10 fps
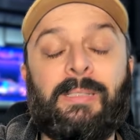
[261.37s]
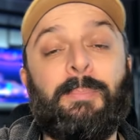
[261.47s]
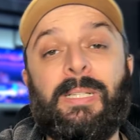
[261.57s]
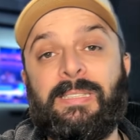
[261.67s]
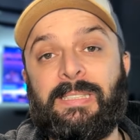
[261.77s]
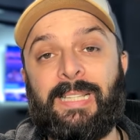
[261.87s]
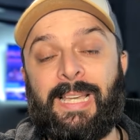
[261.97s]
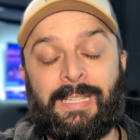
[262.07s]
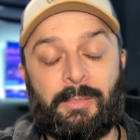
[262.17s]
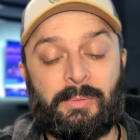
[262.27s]
And by the
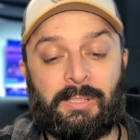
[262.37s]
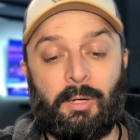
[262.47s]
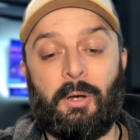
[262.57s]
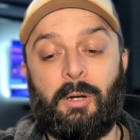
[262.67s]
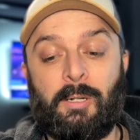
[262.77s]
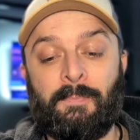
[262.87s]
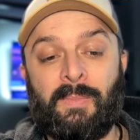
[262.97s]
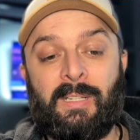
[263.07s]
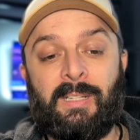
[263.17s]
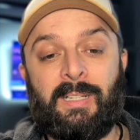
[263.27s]
C8, it was all